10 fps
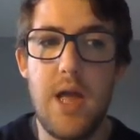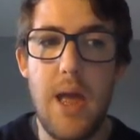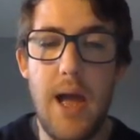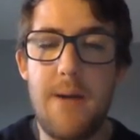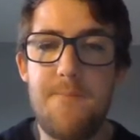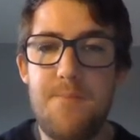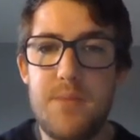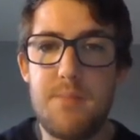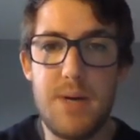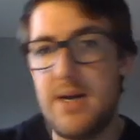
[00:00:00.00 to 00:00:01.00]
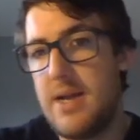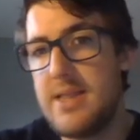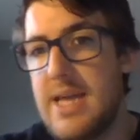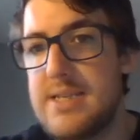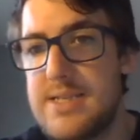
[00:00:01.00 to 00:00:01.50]

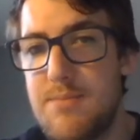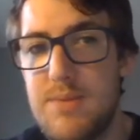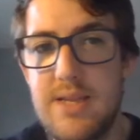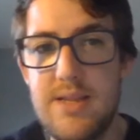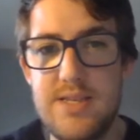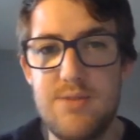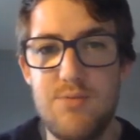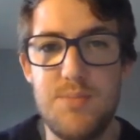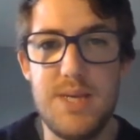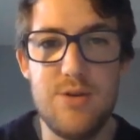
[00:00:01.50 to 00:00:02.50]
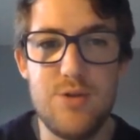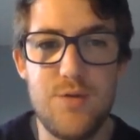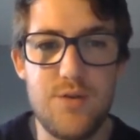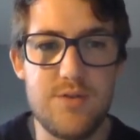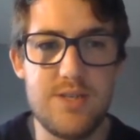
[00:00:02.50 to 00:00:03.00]
but that's something that it would be
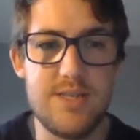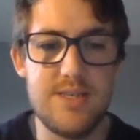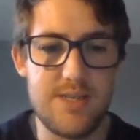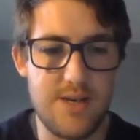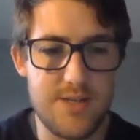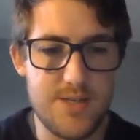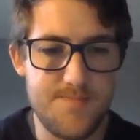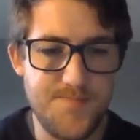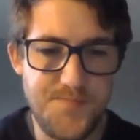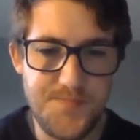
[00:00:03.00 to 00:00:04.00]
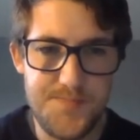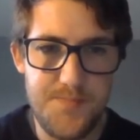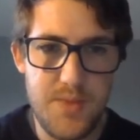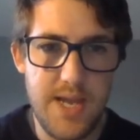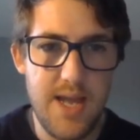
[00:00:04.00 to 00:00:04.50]
useful to discuss.
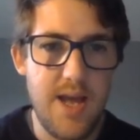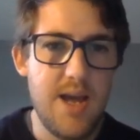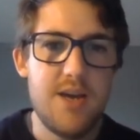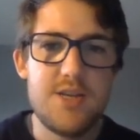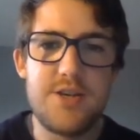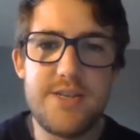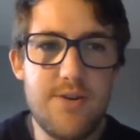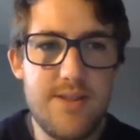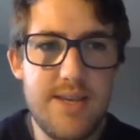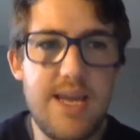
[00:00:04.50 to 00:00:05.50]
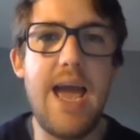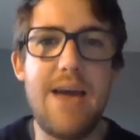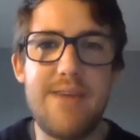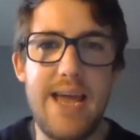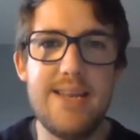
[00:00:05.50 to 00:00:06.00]
So I don't think I
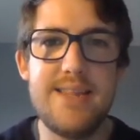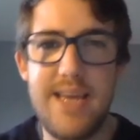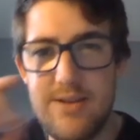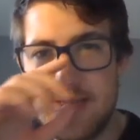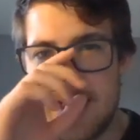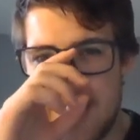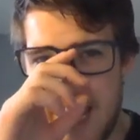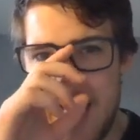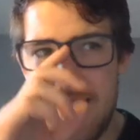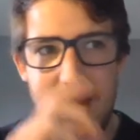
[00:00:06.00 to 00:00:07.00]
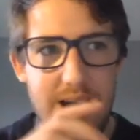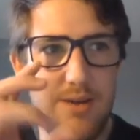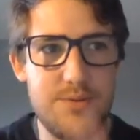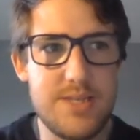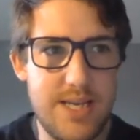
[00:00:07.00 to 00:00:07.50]
have anything else to say.
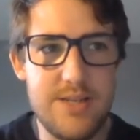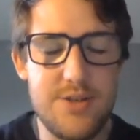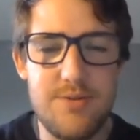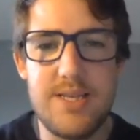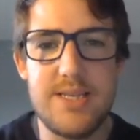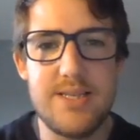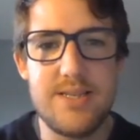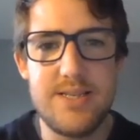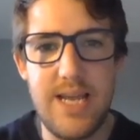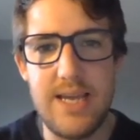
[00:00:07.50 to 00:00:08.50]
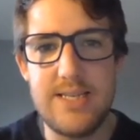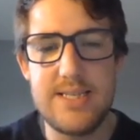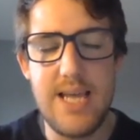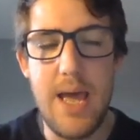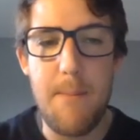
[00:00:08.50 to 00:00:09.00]
I will send you this data
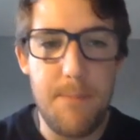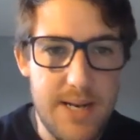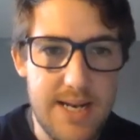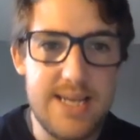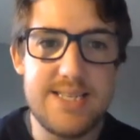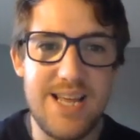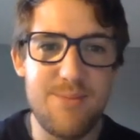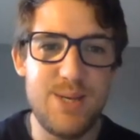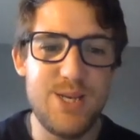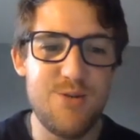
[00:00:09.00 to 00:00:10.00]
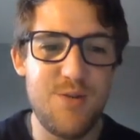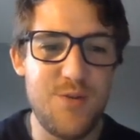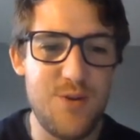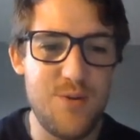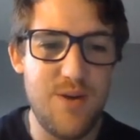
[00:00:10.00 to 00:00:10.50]
set. Please let me know if
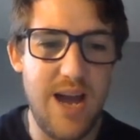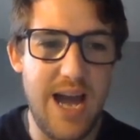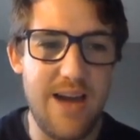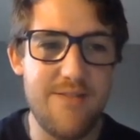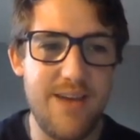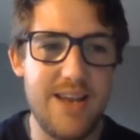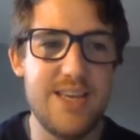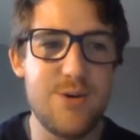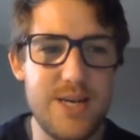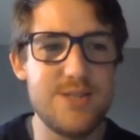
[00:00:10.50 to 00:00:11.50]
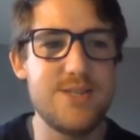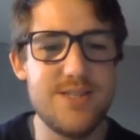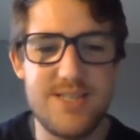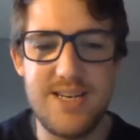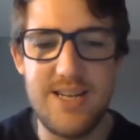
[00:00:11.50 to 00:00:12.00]
you have any
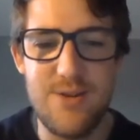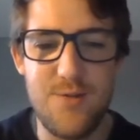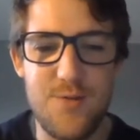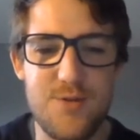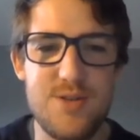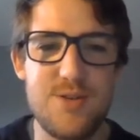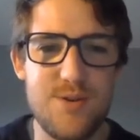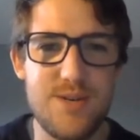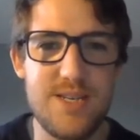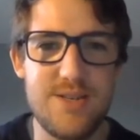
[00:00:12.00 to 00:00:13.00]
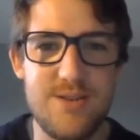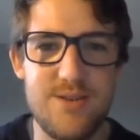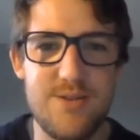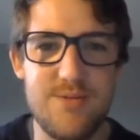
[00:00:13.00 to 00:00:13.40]
questions, and I look forward to talking to you